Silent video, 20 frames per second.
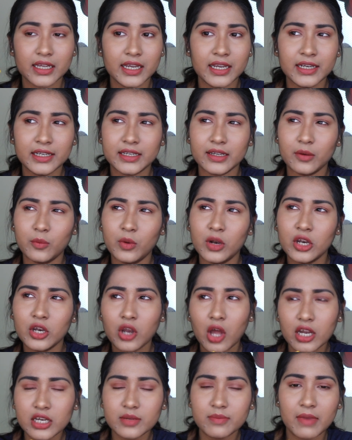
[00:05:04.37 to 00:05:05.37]
It will
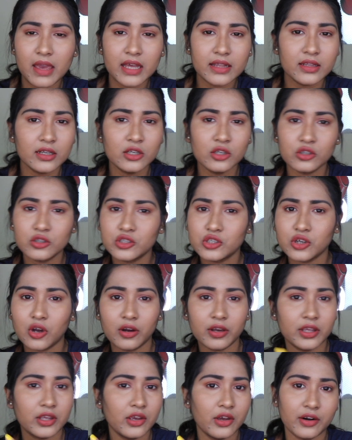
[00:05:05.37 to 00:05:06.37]
not make the look
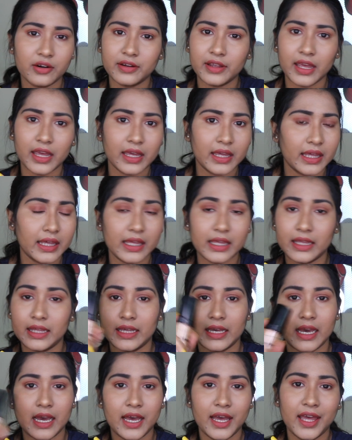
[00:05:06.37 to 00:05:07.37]
chalky or cakey.
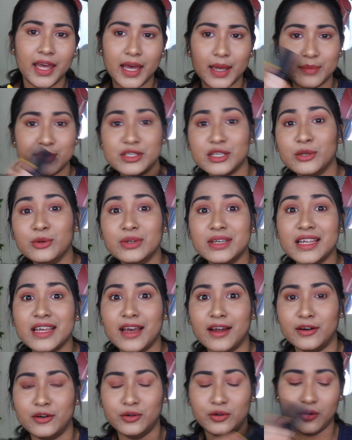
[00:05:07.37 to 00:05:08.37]
I
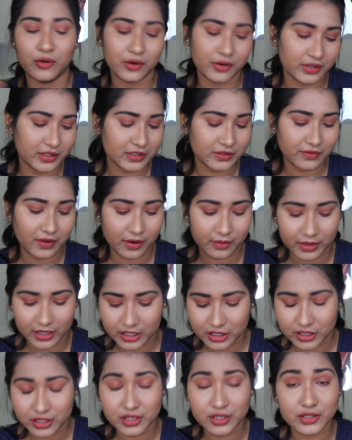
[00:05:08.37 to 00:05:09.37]
absolutely adore this
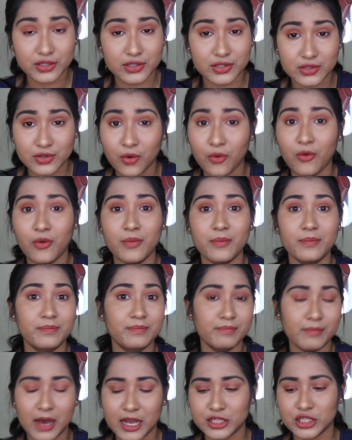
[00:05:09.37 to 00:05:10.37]
foundation so
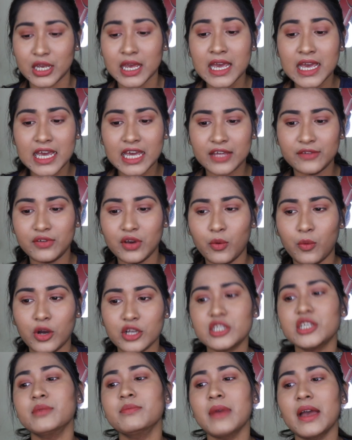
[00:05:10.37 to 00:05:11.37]
much. If you're
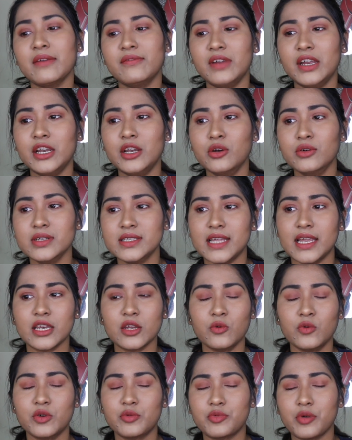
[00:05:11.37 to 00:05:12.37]
watching my videos, then
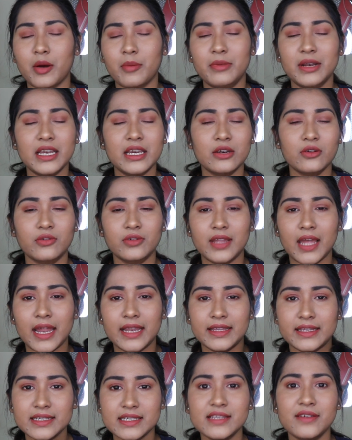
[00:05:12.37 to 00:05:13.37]
you would probably know
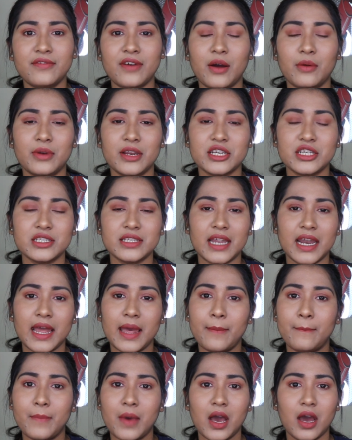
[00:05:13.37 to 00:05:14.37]
that this is the foundation that
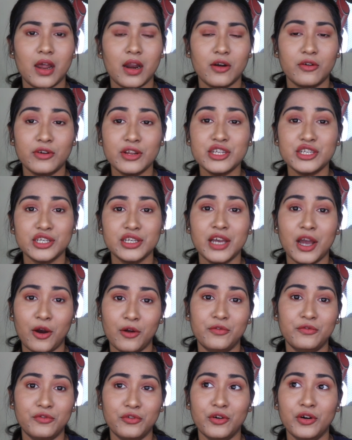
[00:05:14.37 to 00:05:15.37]
I'm reaching
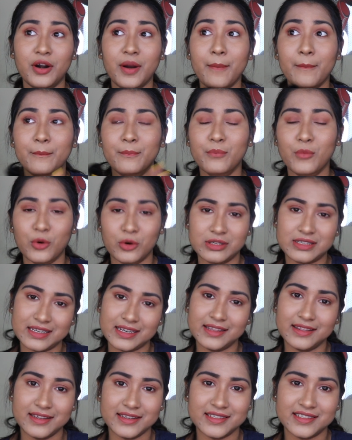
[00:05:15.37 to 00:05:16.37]
out for
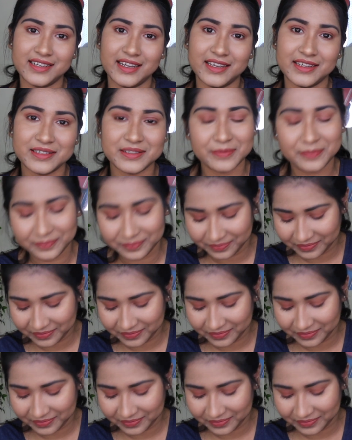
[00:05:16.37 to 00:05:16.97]
mostly these days.